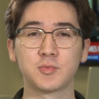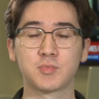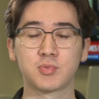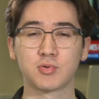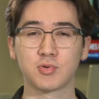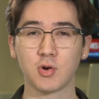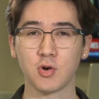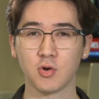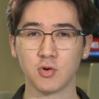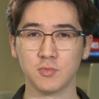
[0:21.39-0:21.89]

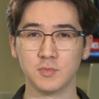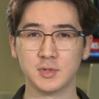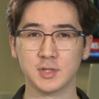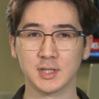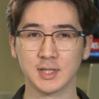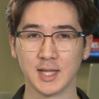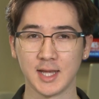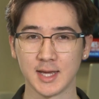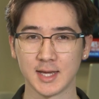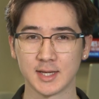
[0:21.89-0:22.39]
probe to
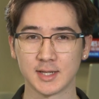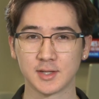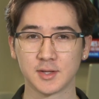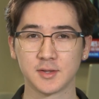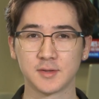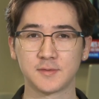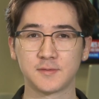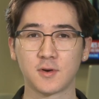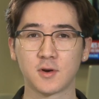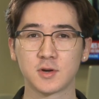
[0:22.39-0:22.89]
land on
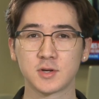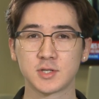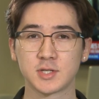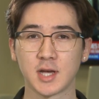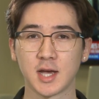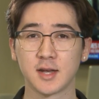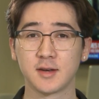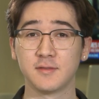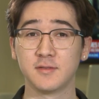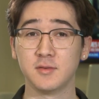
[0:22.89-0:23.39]
the far
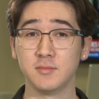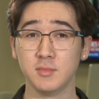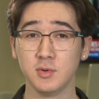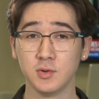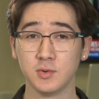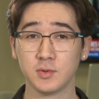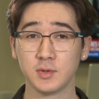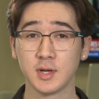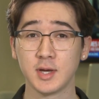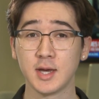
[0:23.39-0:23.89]
side of the
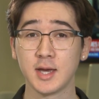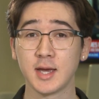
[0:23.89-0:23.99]
moon